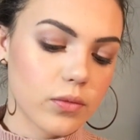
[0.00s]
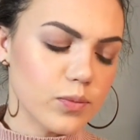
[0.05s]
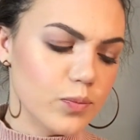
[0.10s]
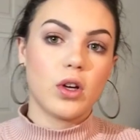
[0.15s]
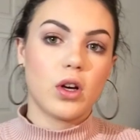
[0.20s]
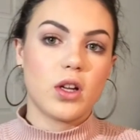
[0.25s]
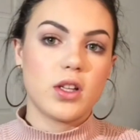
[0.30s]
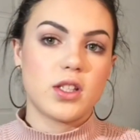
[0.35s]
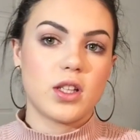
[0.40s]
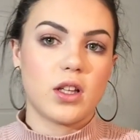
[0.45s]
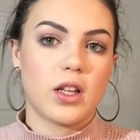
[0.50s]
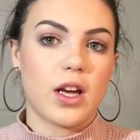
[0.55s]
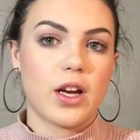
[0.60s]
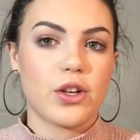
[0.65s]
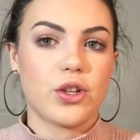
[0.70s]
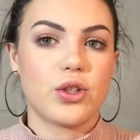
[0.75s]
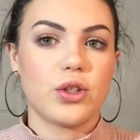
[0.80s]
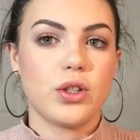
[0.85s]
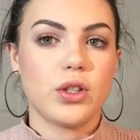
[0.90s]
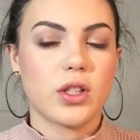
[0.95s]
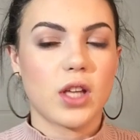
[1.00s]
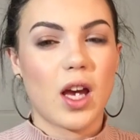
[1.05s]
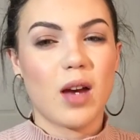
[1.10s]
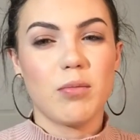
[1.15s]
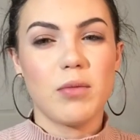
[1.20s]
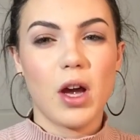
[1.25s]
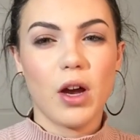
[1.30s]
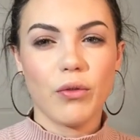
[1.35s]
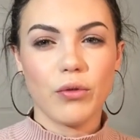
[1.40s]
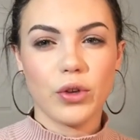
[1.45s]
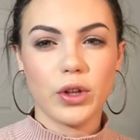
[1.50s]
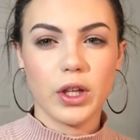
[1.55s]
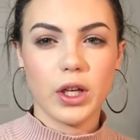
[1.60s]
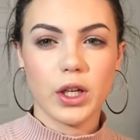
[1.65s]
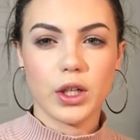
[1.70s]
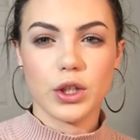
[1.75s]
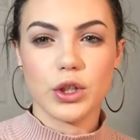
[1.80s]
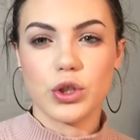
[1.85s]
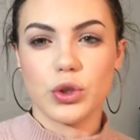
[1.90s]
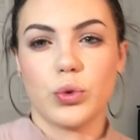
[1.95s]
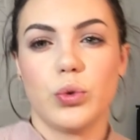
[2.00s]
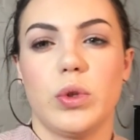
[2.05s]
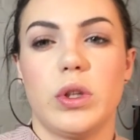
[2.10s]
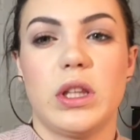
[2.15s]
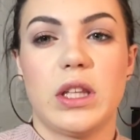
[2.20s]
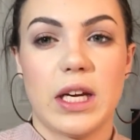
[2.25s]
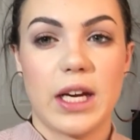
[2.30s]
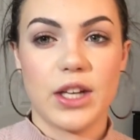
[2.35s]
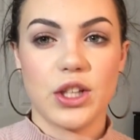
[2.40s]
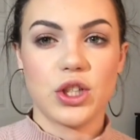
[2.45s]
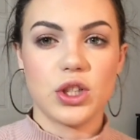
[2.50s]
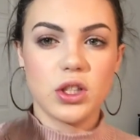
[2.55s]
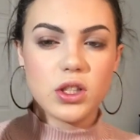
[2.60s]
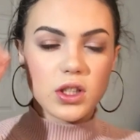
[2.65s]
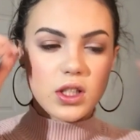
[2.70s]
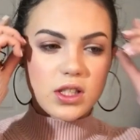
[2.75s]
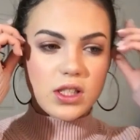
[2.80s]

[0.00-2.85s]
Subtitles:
Moving on to lashes, I'm not really going to do lashes